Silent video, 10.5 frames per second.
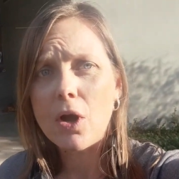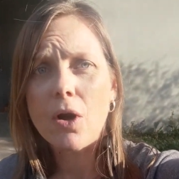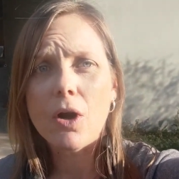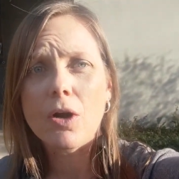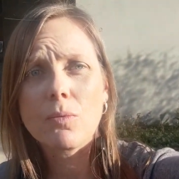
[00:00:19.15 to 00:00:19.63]

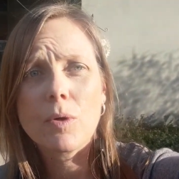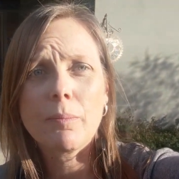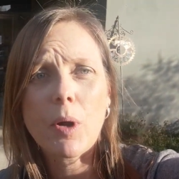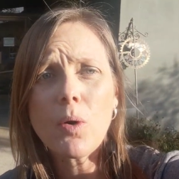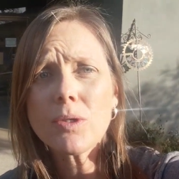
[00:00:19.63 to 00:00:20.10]
are
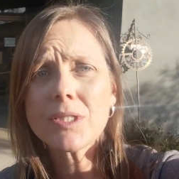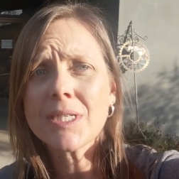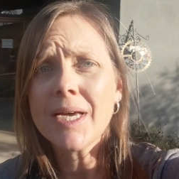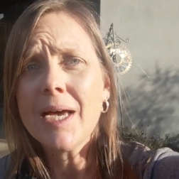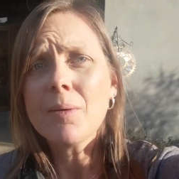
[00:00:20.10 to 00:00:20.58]
remote,
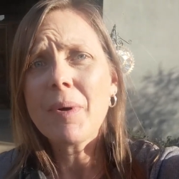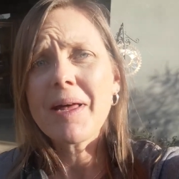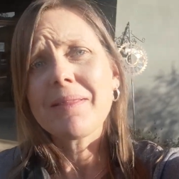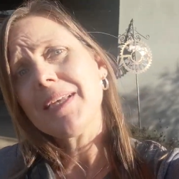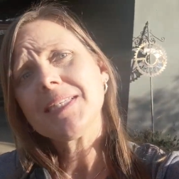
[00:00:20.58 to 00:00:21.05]

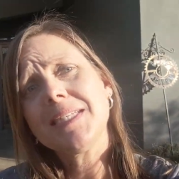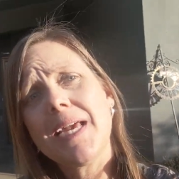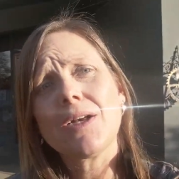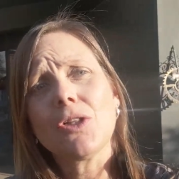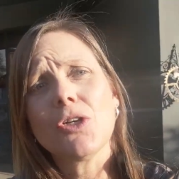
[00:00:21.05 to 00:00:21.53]
but let's
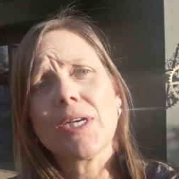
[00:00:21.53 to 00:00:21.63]
take a look